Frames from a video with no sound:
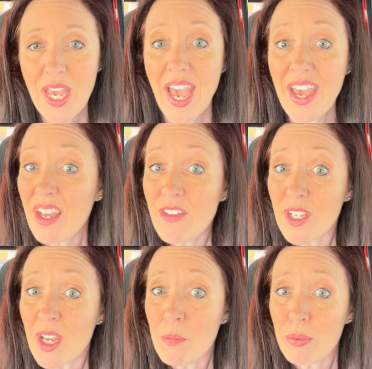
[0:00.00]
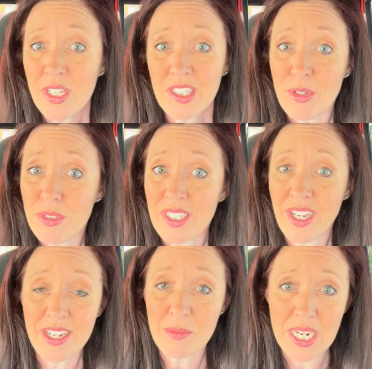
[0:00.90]
and I've come pretty close to
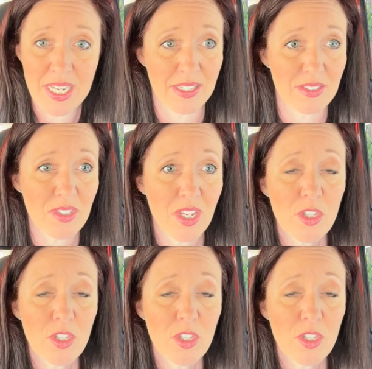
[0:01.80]
cutting my hands.